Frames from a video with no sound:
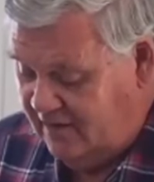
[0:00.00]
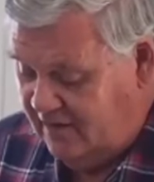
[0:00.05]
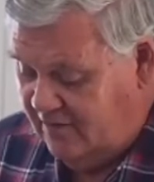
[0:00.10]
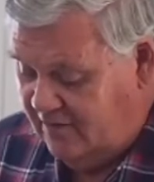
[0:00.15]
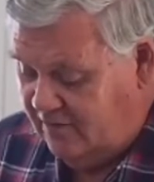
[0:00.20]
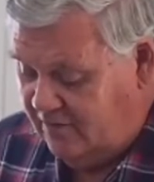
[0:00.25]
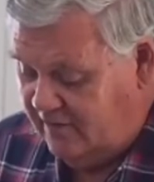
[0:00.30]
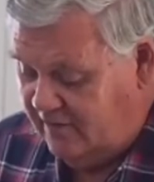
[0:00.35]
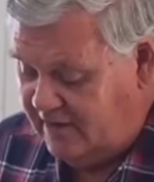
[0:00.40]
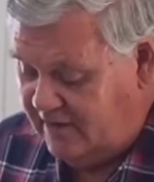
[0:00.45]

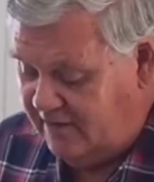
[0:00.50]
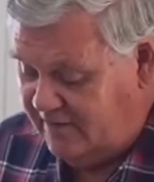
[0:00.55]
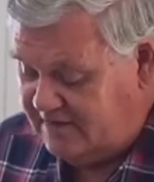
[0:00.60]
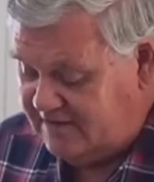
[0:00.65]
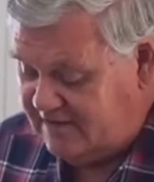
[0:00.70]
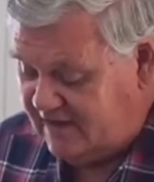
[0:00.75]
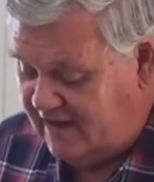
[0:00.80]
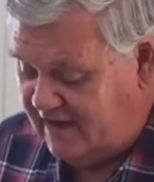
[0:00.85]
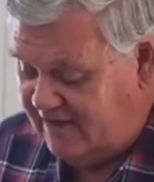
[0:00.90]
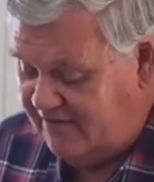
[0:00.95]
We can be
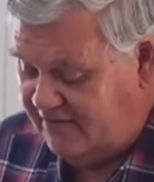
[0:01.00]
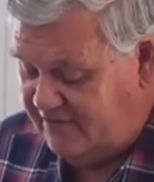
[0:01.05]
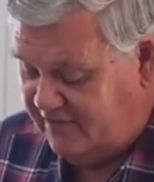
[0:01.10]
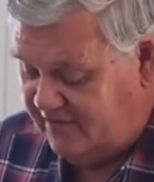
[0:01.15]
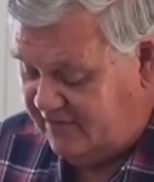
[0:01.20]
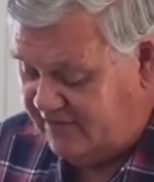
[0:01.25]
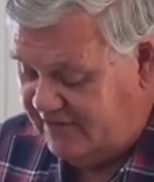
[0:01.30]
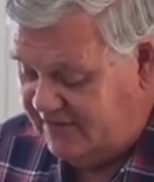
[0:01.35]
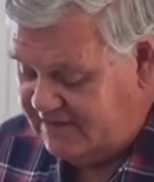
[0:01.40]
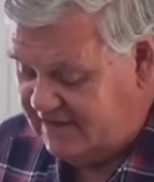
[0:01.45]
saved through
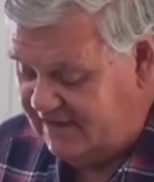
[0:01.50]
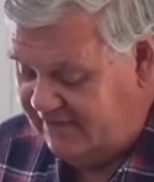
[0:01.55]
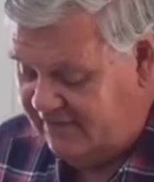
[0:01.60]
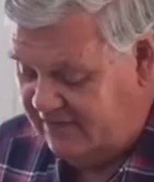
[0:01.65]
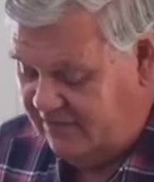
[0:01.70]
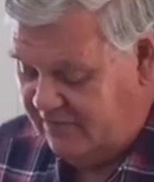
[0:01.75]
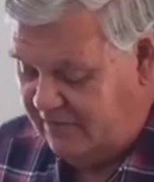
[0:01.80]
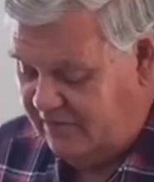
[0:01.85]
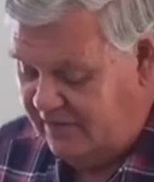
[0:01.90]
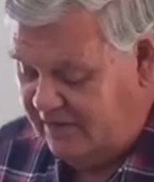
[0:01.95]
this
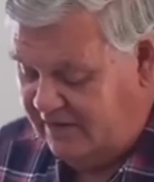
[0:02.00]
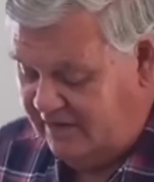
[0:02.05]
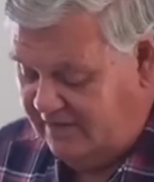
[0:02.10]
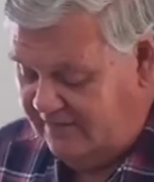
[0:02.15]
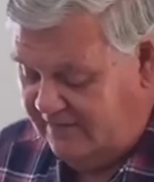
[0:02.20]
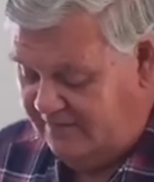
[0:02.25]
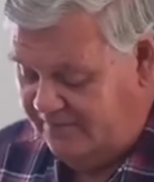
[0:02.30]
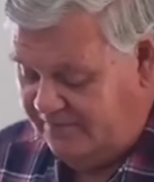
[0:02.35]
living word.